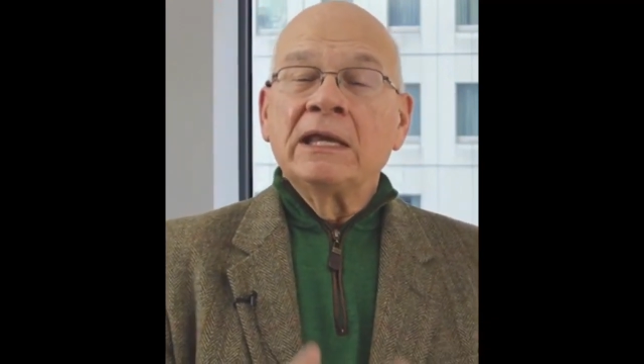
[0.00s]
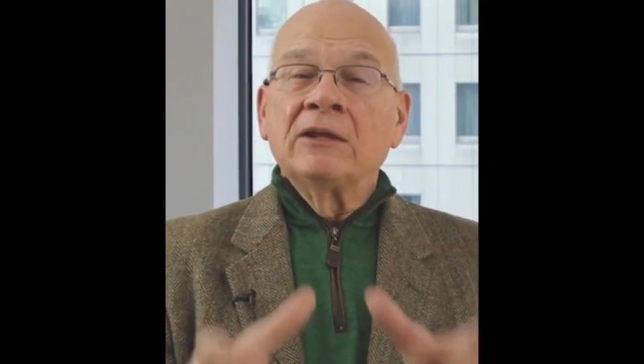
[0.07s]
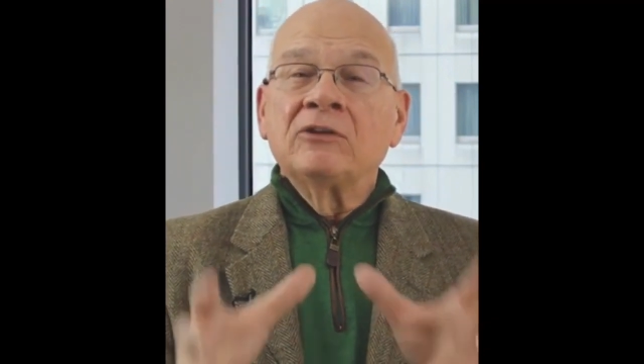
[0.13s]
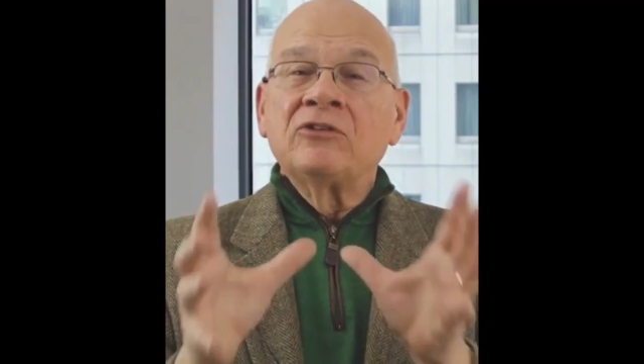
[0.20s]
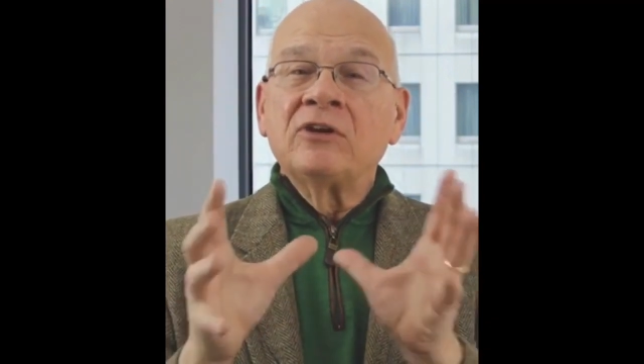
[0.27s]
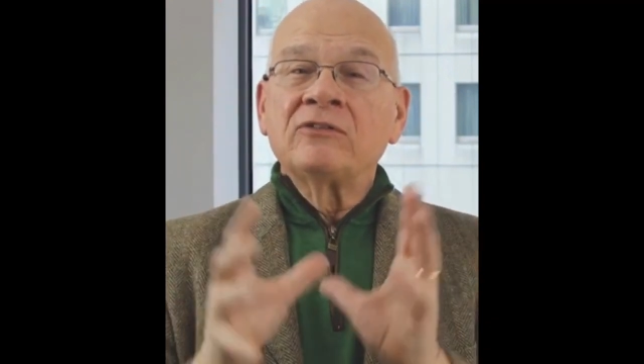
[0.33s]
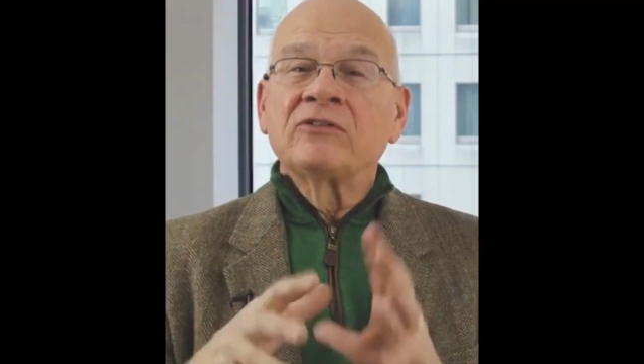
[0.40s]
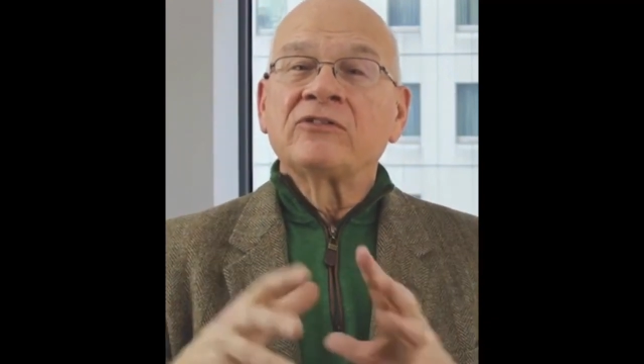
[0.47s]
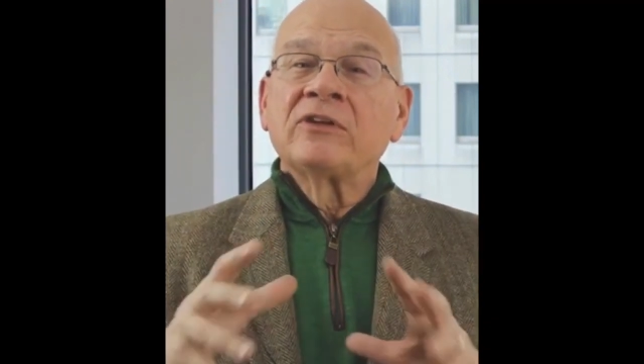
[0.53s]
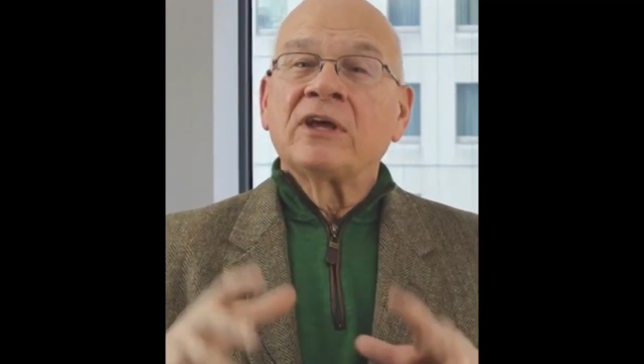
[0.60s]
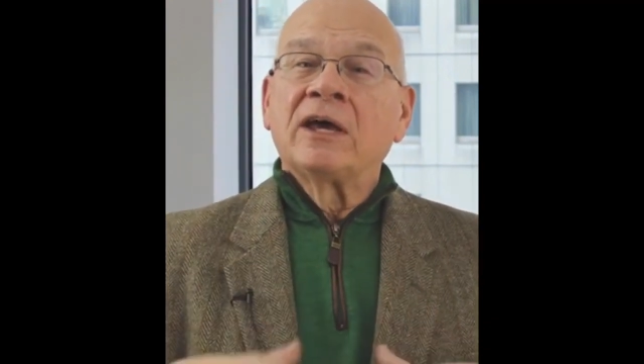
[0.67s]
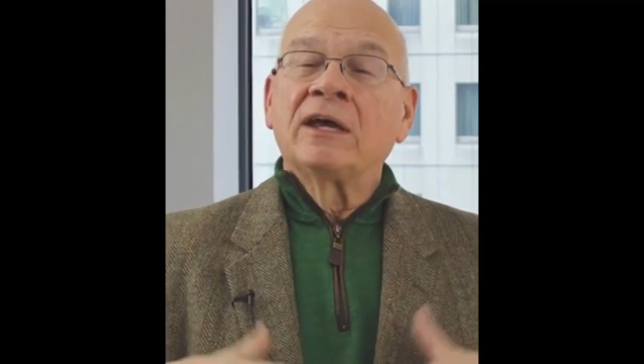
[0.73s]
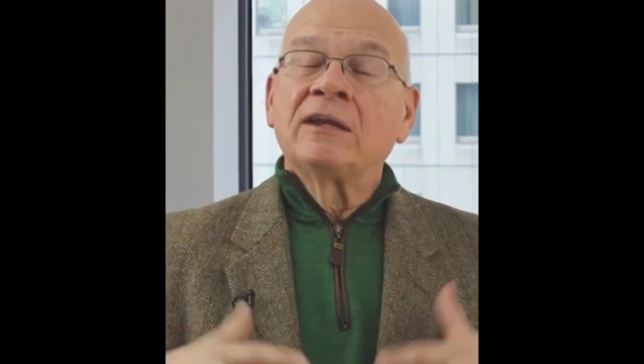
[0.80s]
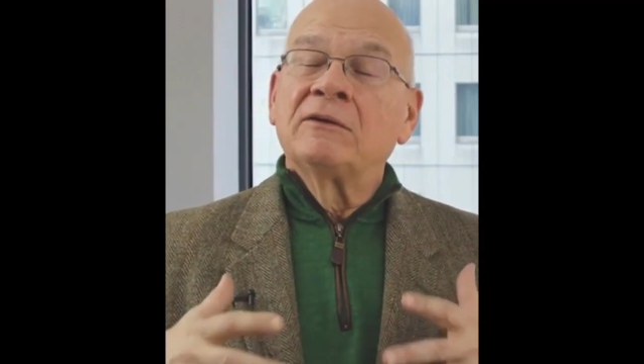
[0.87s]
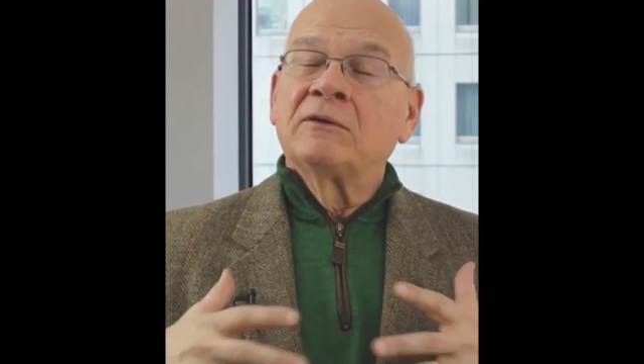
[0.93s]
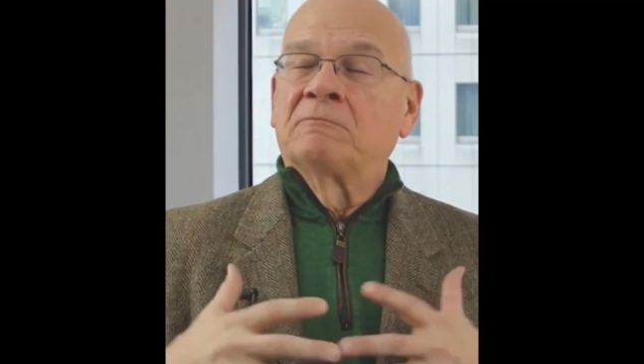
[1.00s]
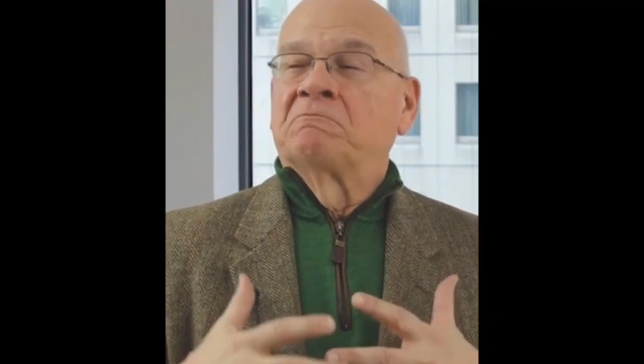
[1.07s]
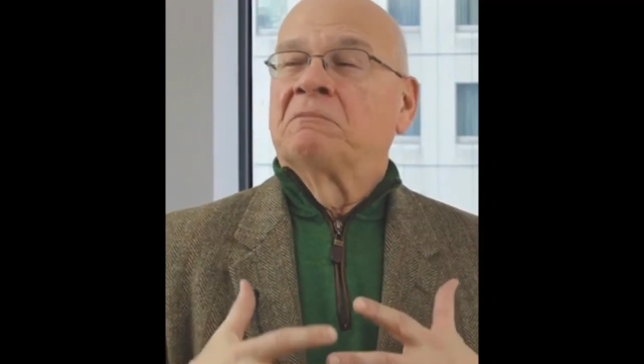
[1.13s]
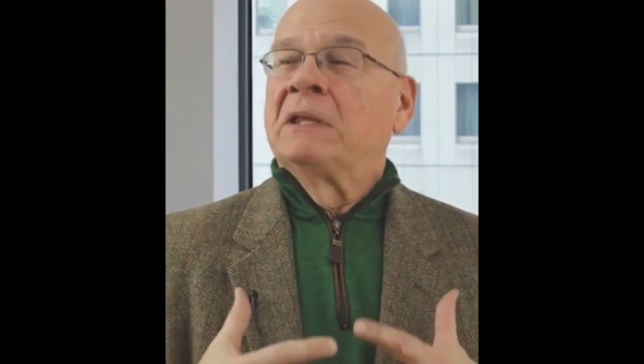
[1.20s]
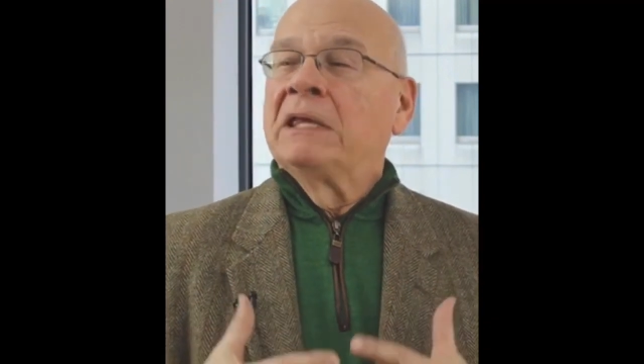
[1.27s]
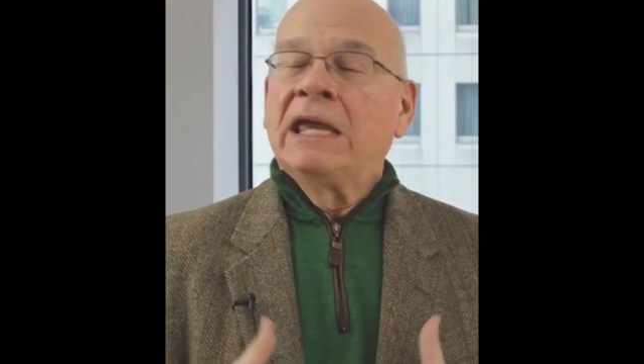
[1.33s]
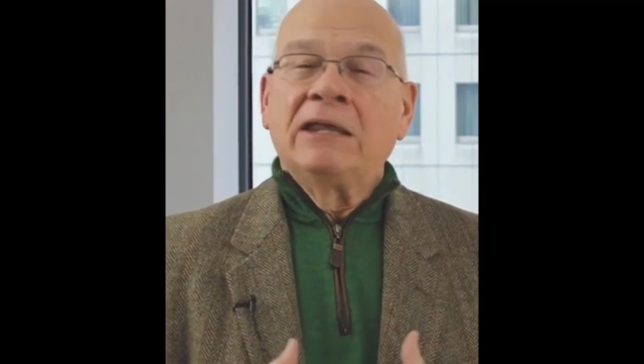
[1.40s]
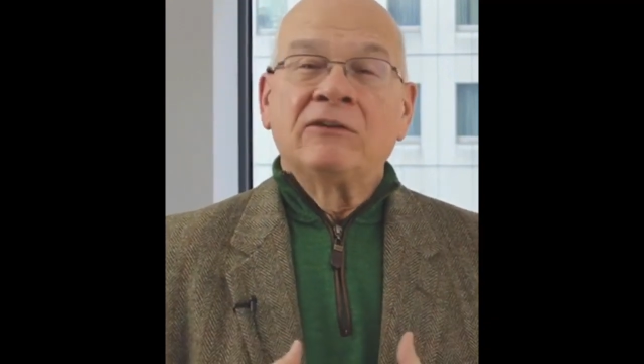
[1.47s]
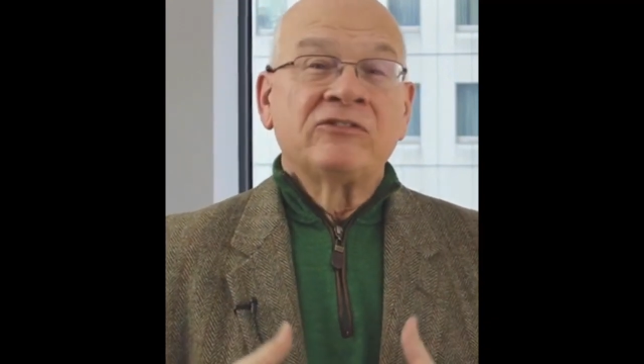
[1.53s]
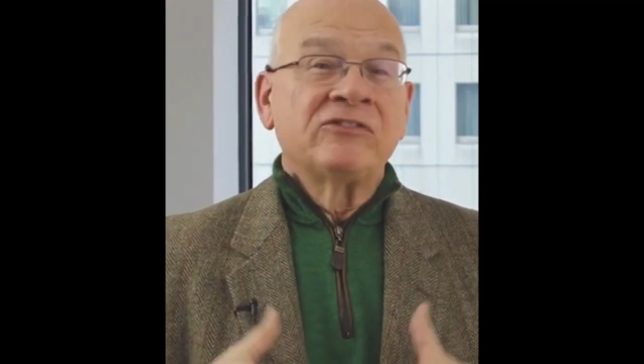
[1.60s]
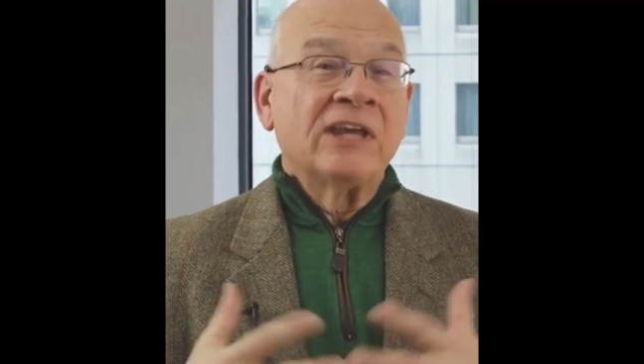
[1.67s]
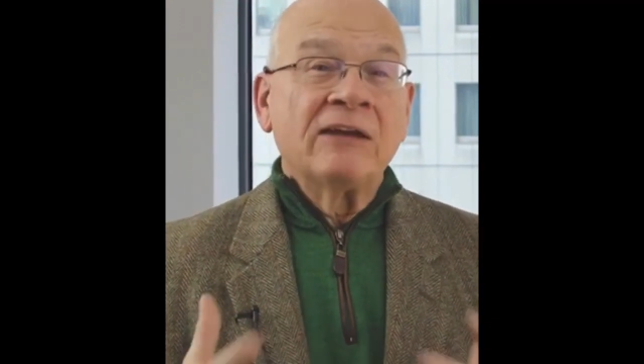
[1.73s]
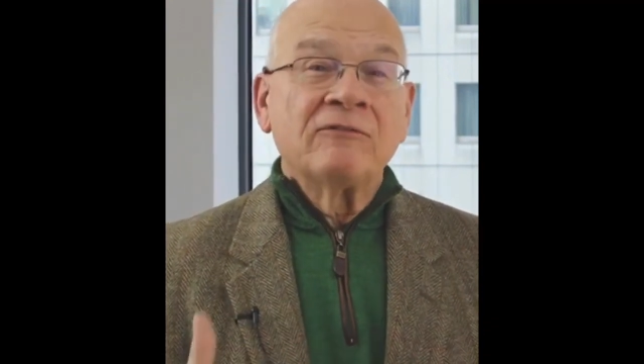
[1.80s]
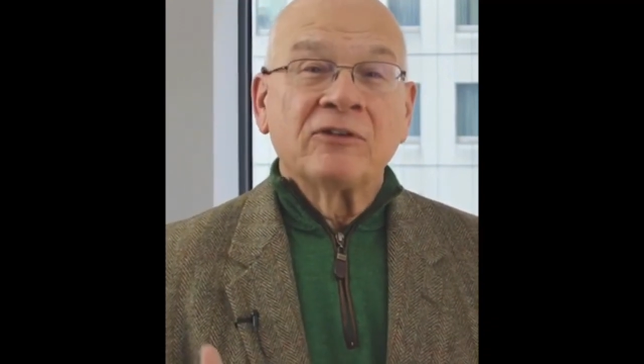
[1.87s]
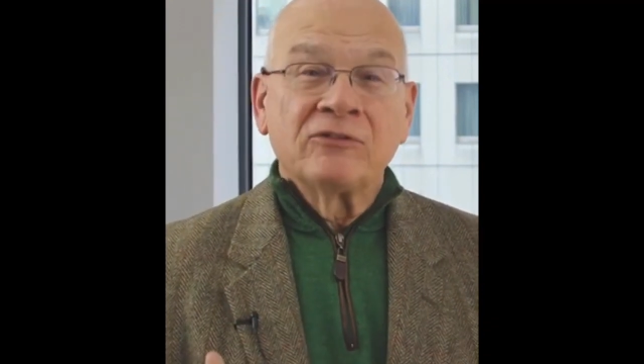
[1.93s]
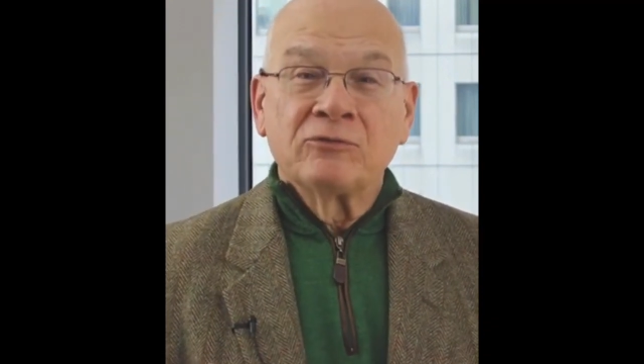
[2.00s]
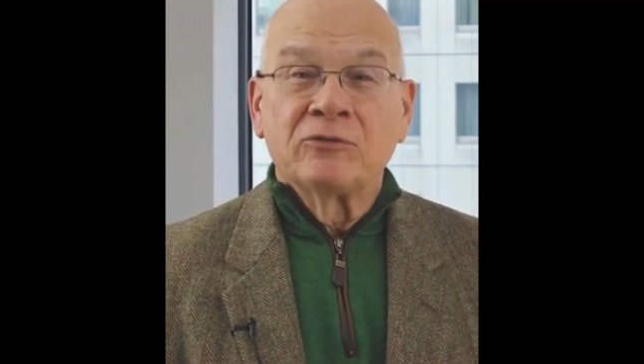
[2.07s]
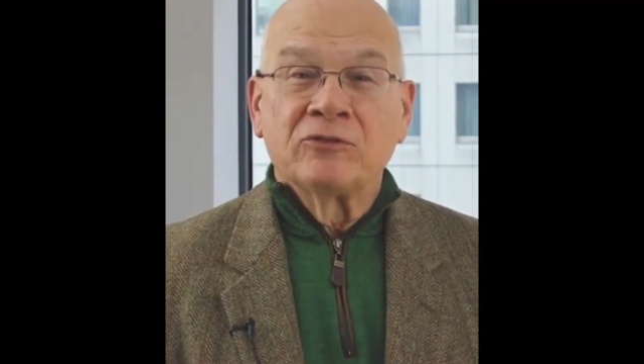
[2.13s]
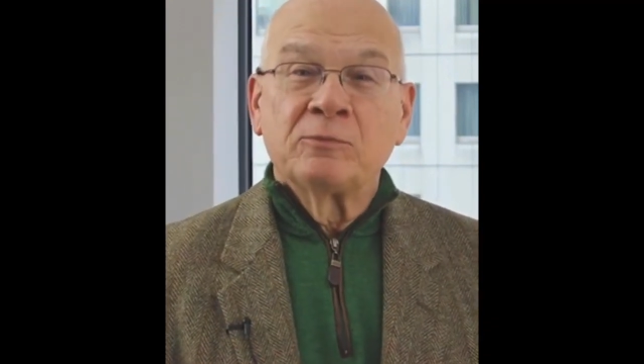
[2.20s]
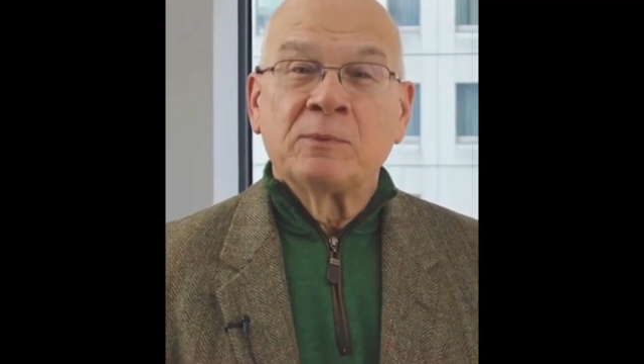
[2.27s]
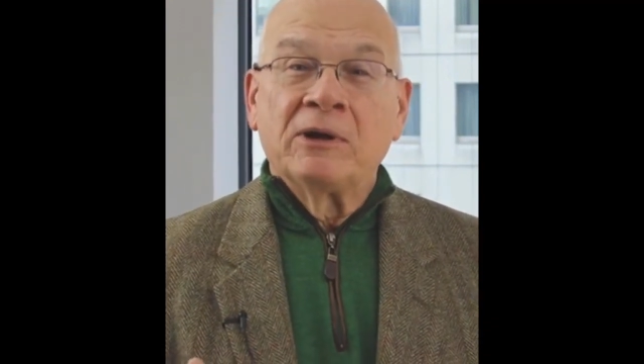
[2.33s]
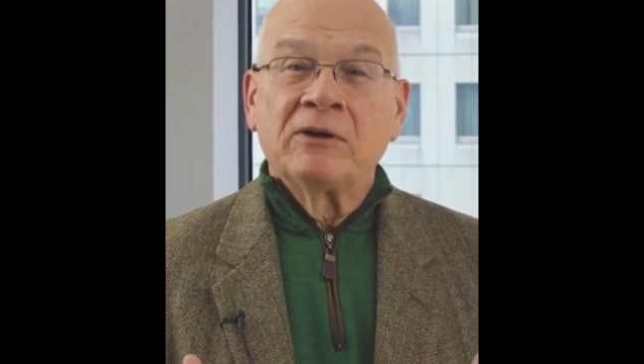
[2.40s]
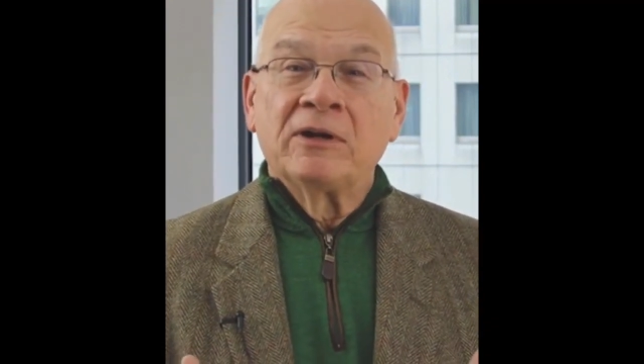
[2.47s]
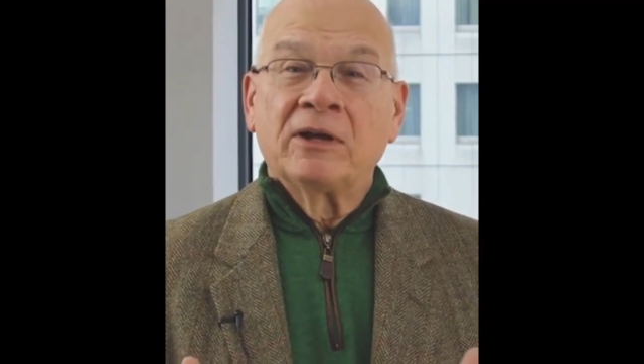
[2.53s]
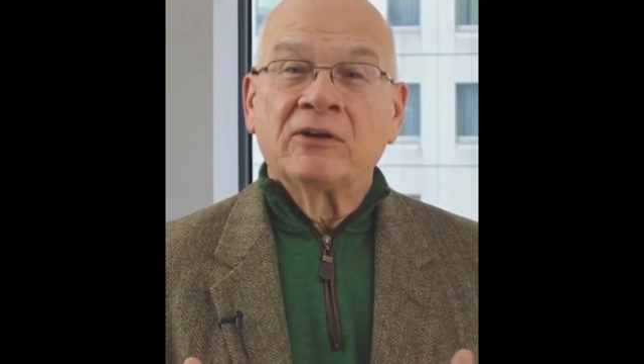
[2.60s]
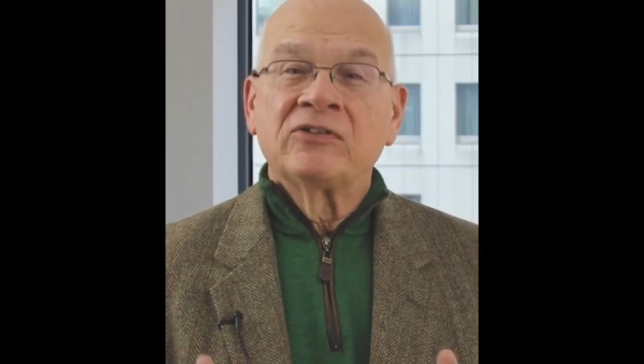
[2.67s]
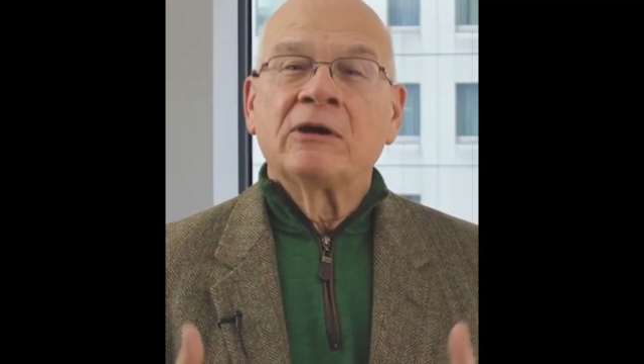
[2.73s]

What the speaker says: Jesus died and saved us through this paradox.